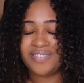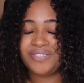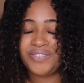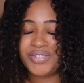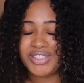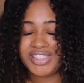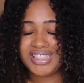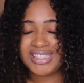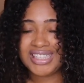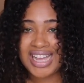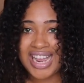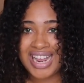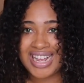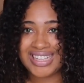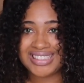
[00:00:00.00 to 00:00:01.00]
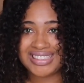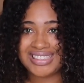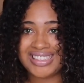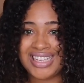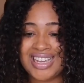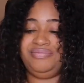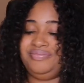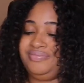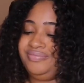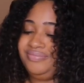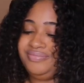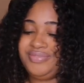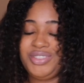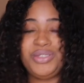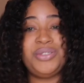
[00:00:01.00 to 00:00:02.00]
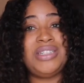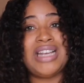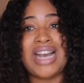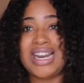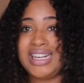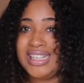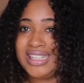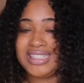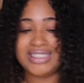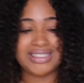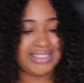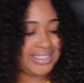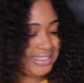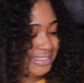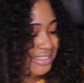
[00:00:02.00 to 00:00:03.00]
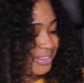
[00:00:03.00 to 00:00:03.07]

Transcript: for the last. You've gotta get into these